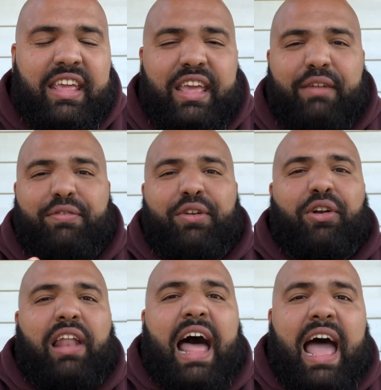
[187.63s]
If
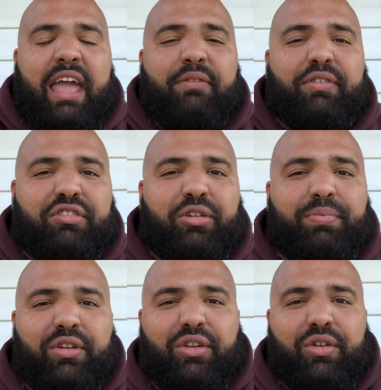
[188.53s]
your life was to
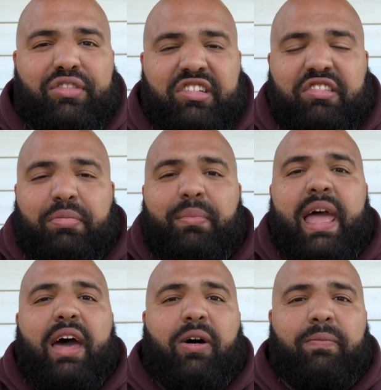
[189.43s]
produce a
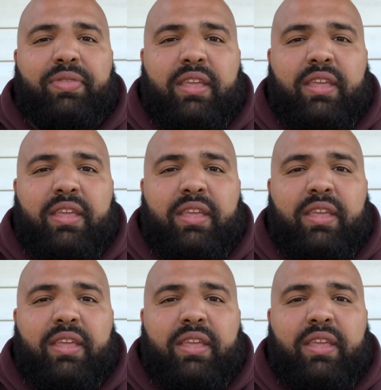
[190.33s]
smell,